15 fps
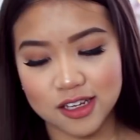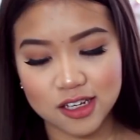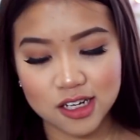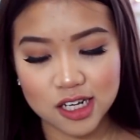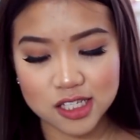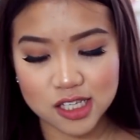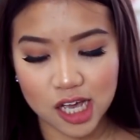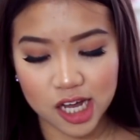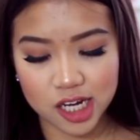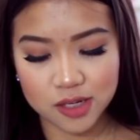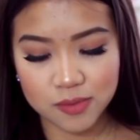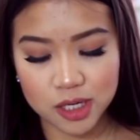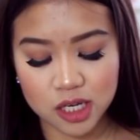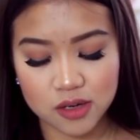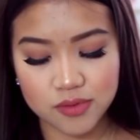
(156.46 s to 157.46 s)
Then the next
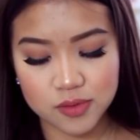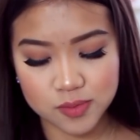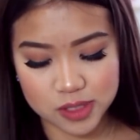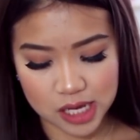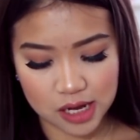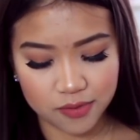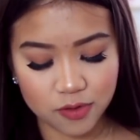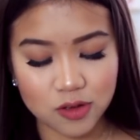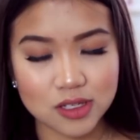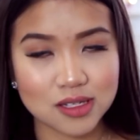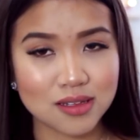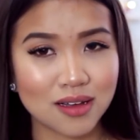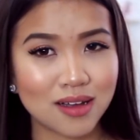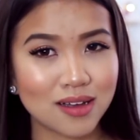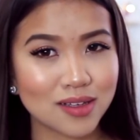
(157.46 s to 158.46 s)
item I got from Zaful
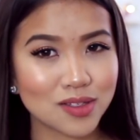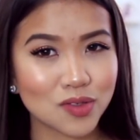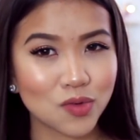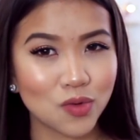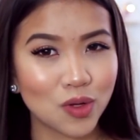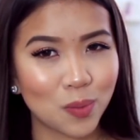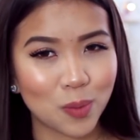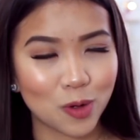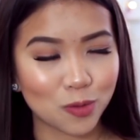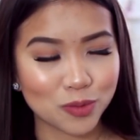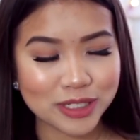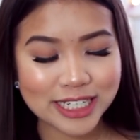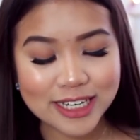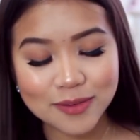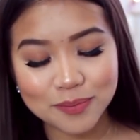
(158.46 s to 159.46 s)
is not school
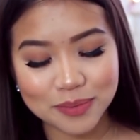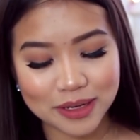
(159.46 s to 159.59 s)
appropriate,